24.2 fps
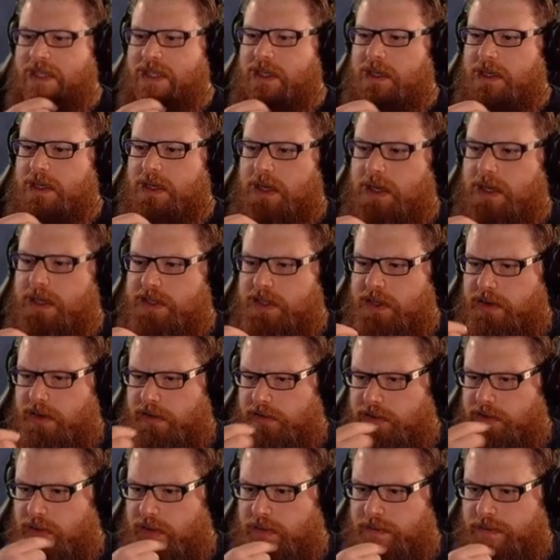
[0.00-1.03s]
Considering you
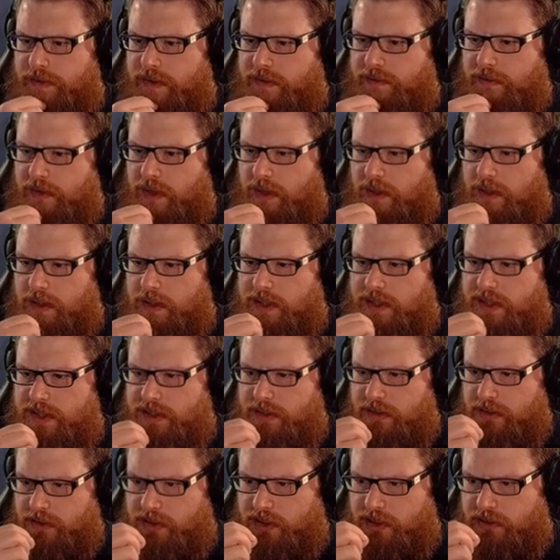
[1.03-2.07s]
have 35 colonists,
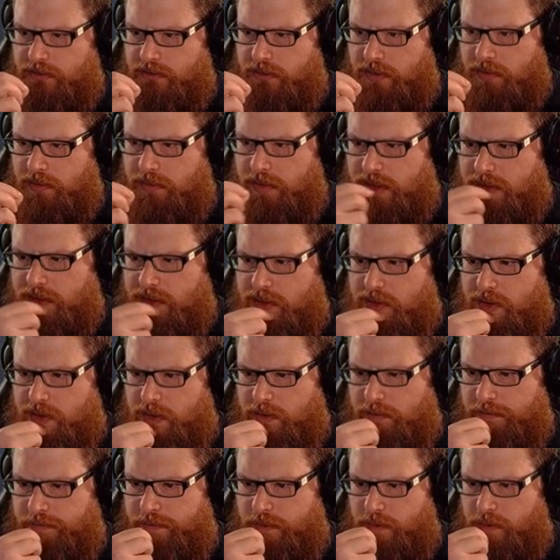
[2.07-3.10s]
it's not a secret that you make a ton
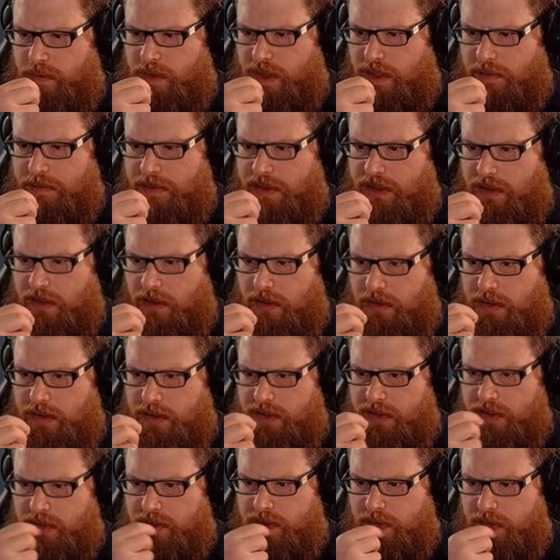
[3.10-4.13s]
of food. How many
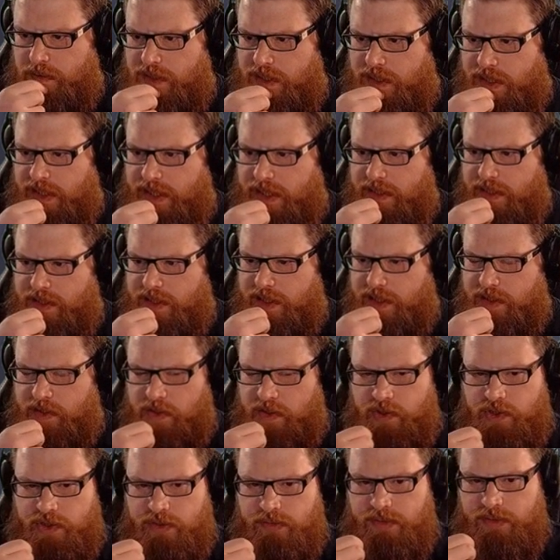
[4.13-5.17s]
colonists do you dedicate to
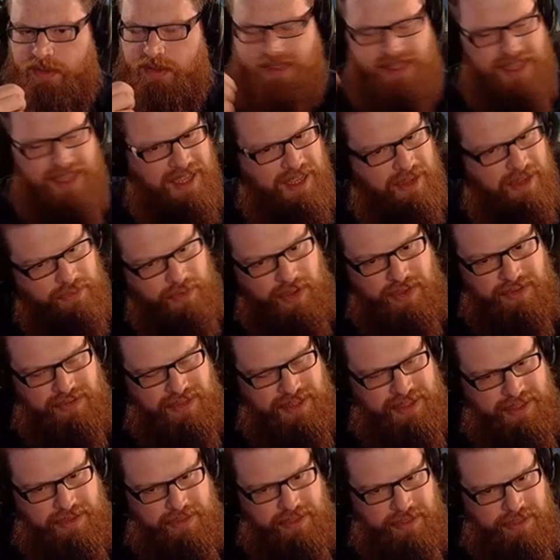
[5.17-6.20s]
kitchen duty? I've got
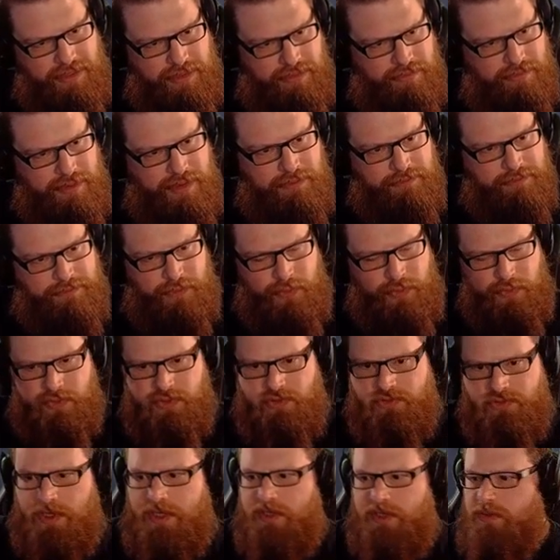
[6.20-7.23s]
like 3 or 4
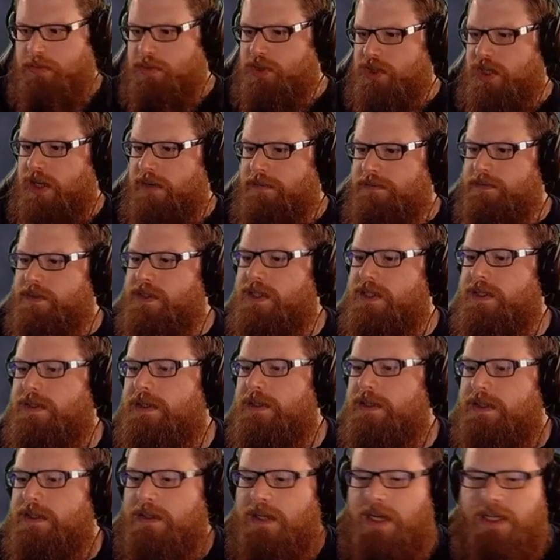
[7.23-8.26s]
trained up chefs.
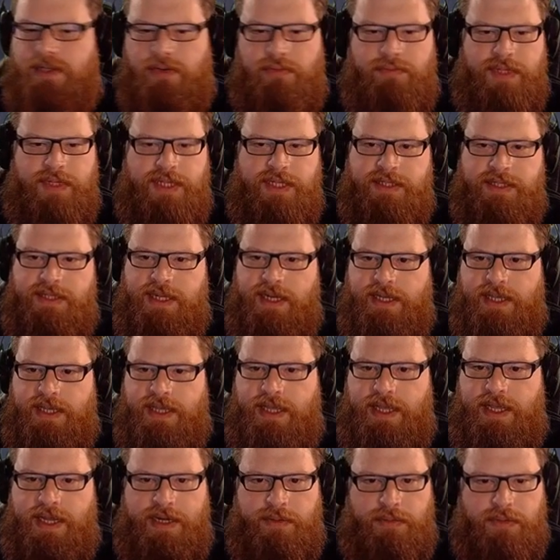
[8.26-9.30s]
I don't really
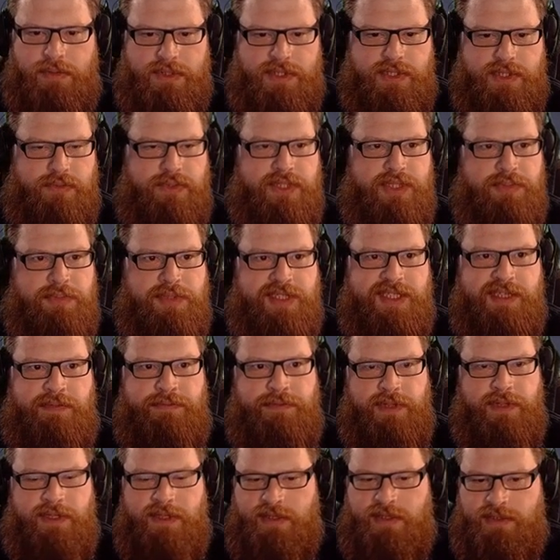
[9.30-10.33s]
dedicate anyone to it
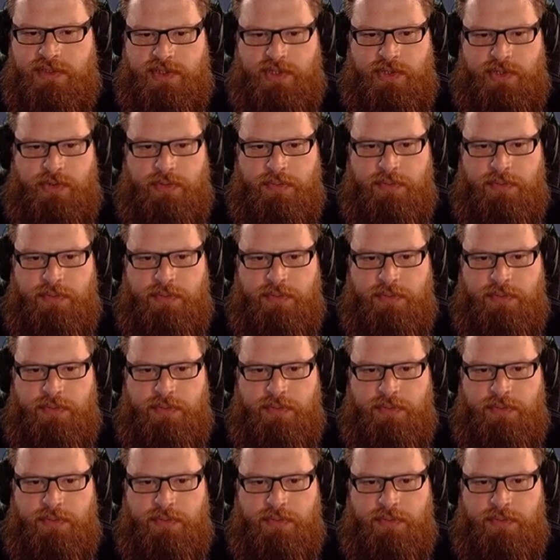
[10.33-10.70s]
specifically, they just do it when